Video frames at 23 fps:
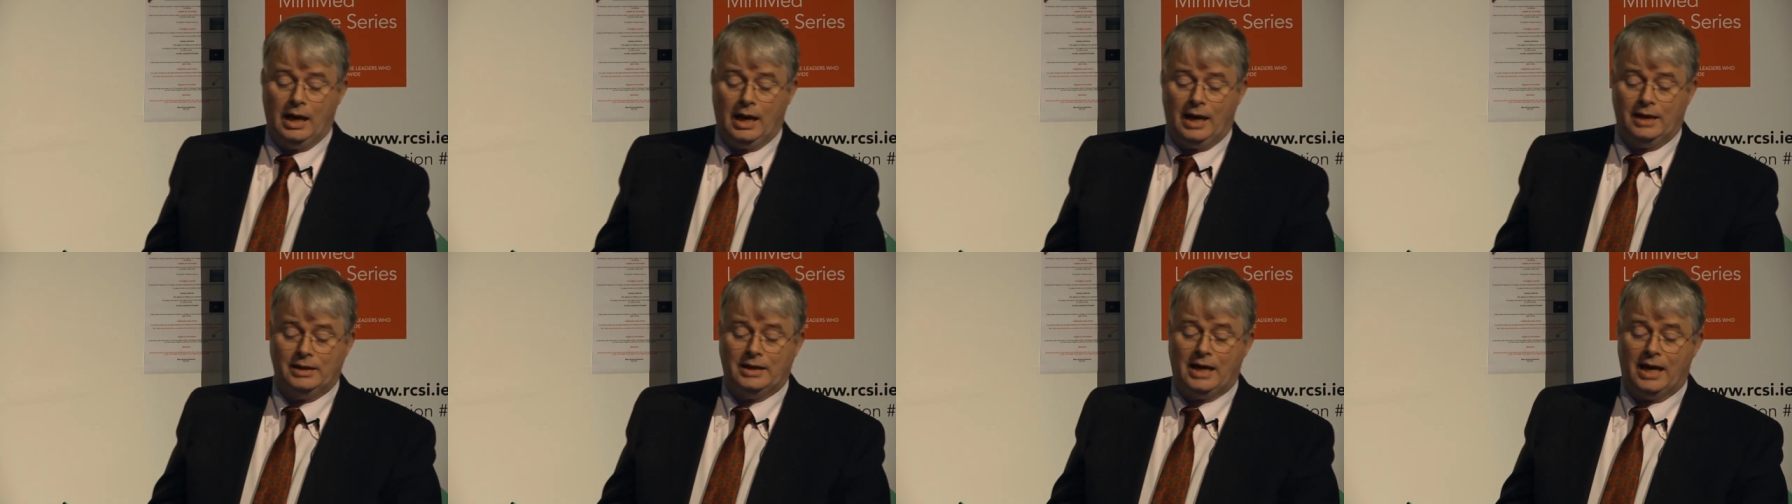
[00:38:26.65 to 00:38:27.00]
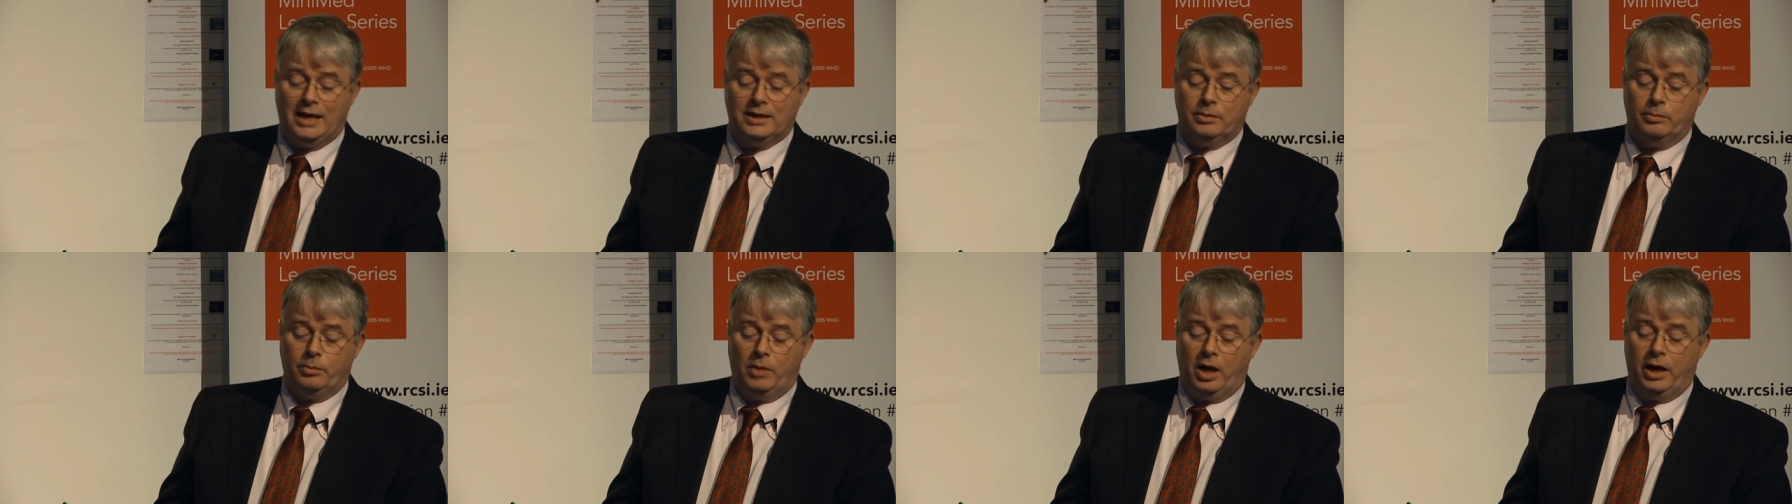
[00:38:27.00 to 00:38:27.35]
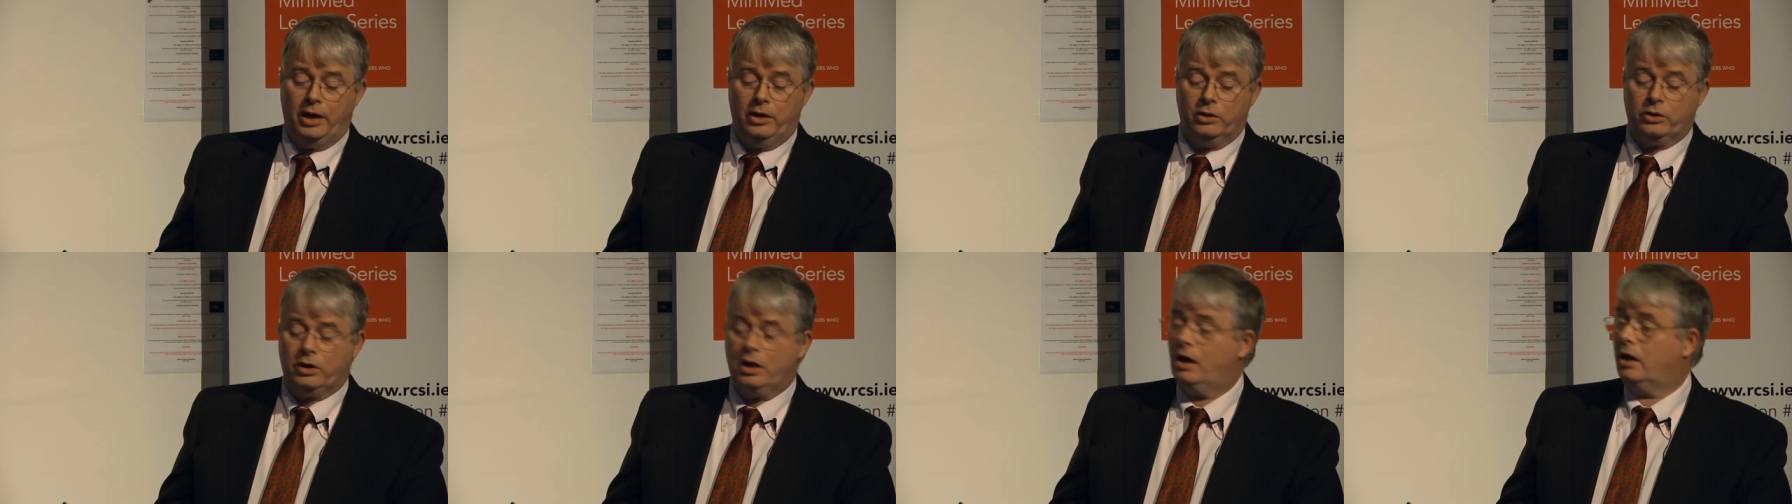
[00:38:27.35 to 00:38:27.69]
and had a
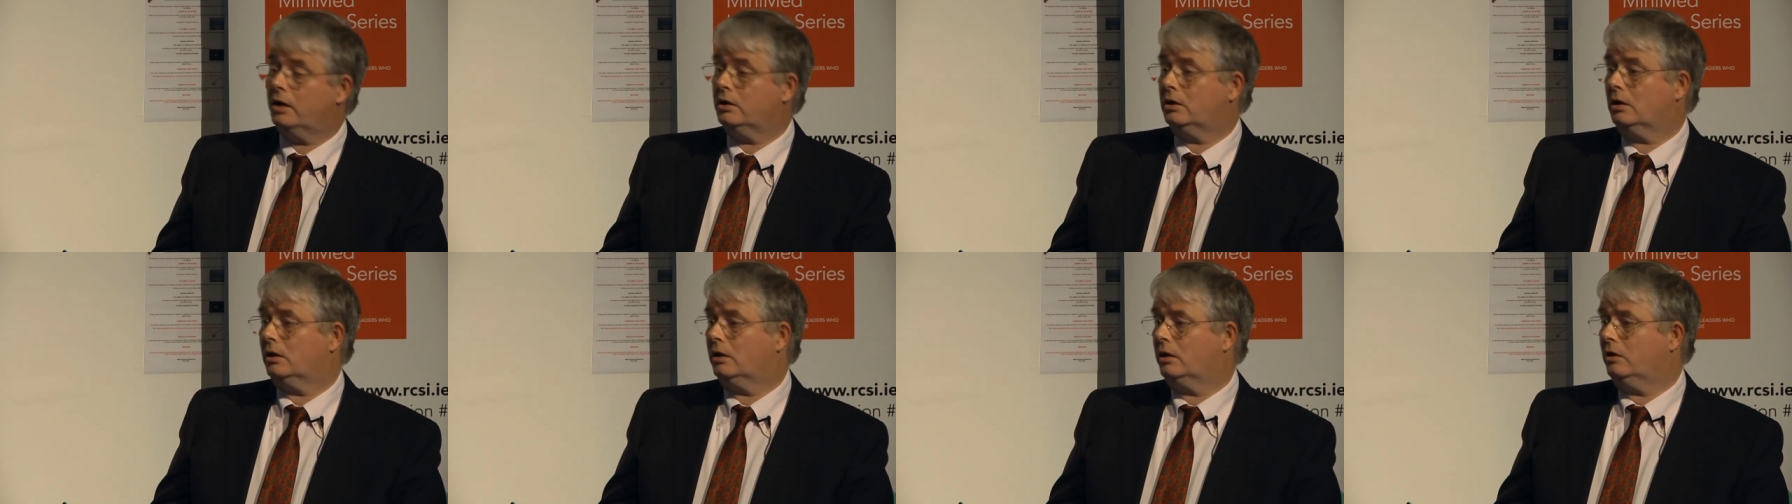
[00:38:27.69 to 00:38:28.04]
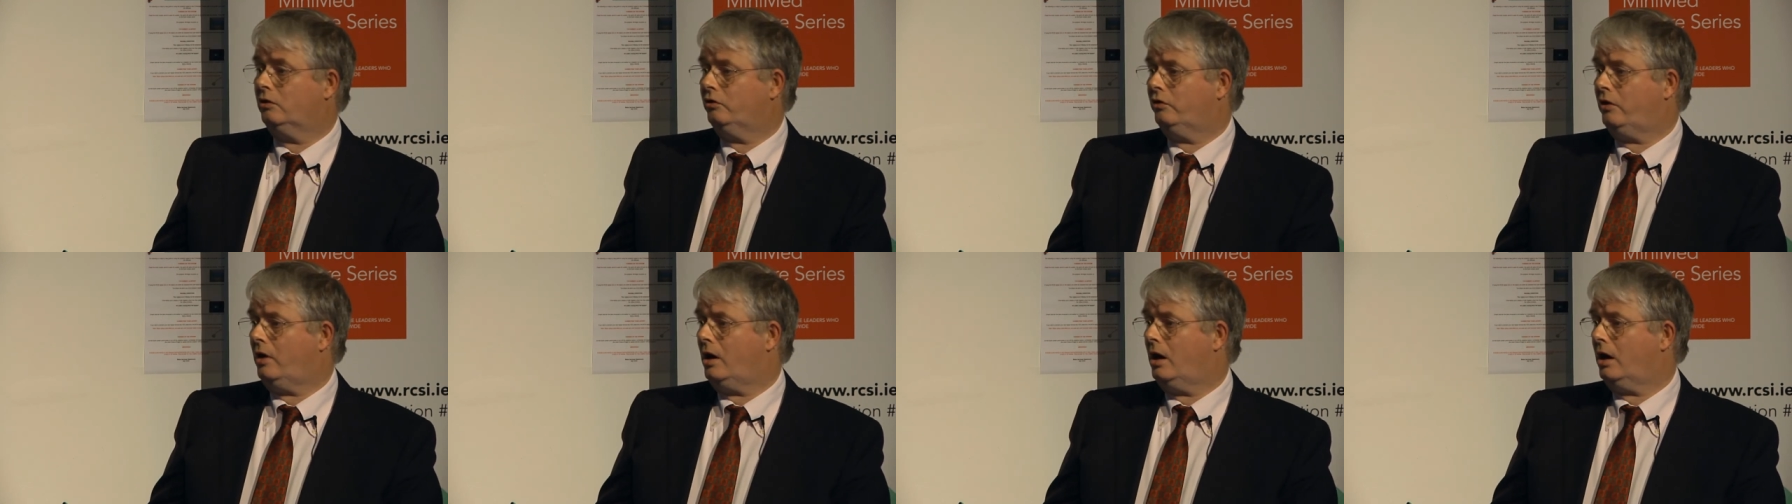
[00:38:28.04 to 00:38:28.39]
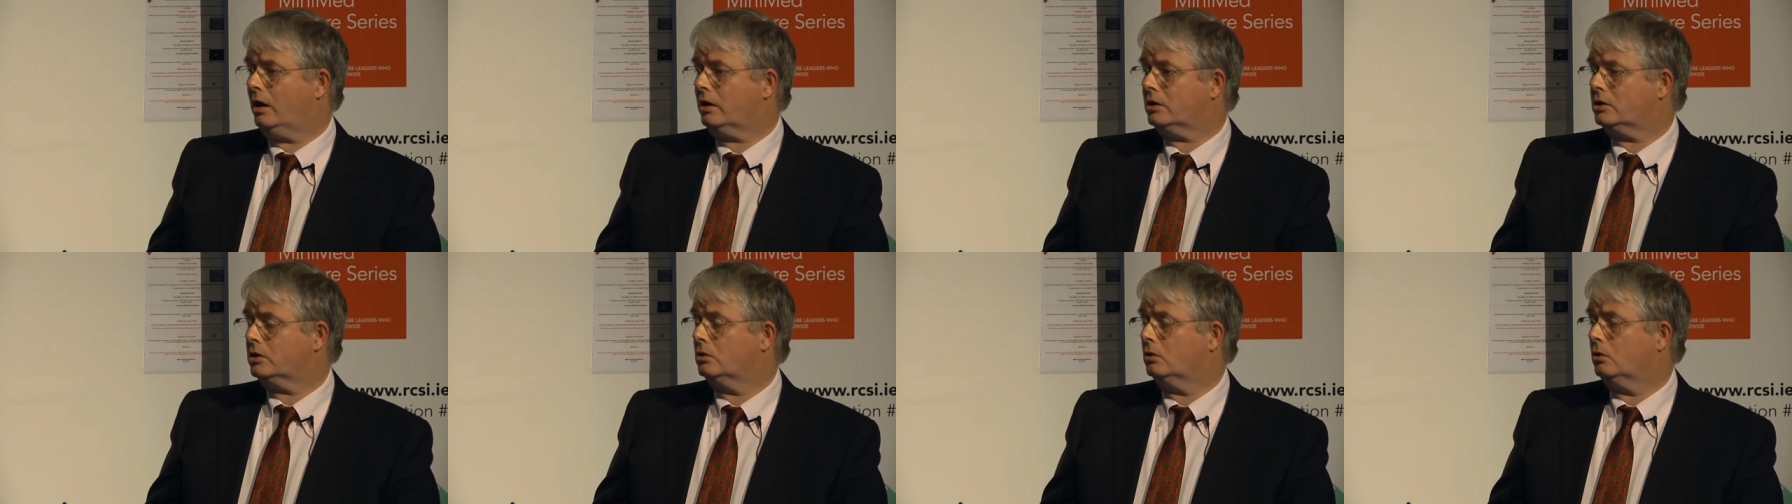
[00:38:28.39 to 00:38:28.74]
myocardial
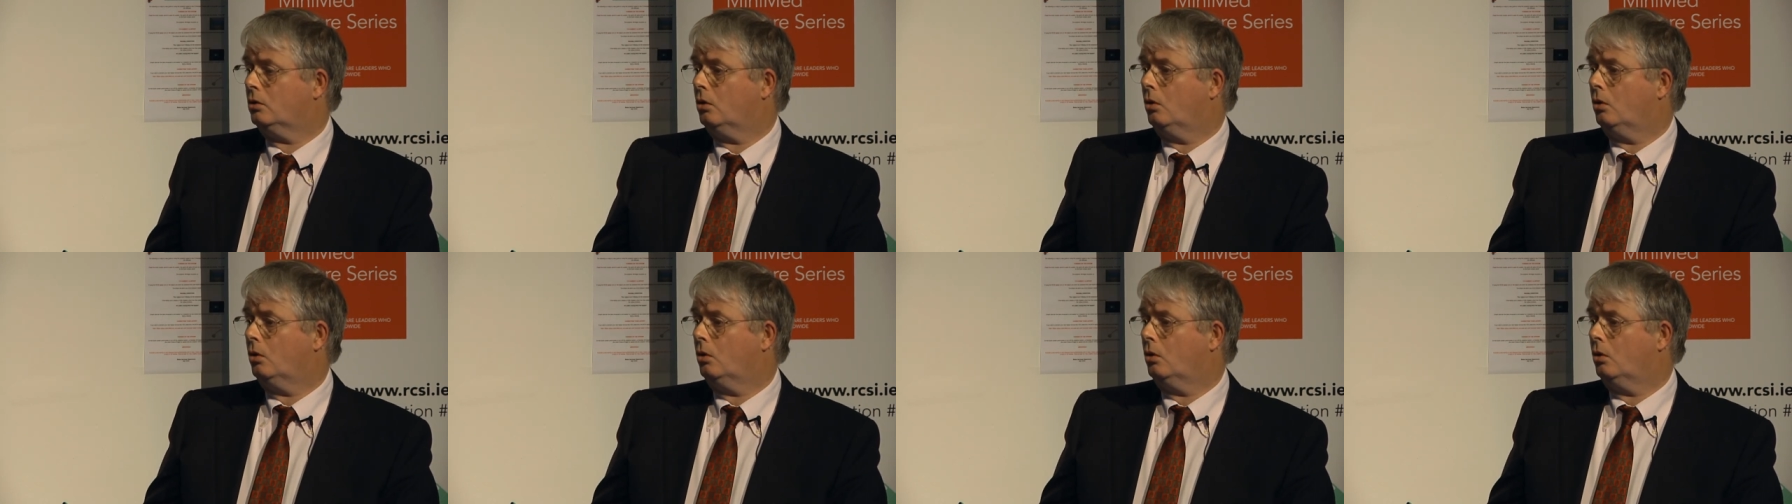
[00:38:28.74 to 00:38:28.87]
infarct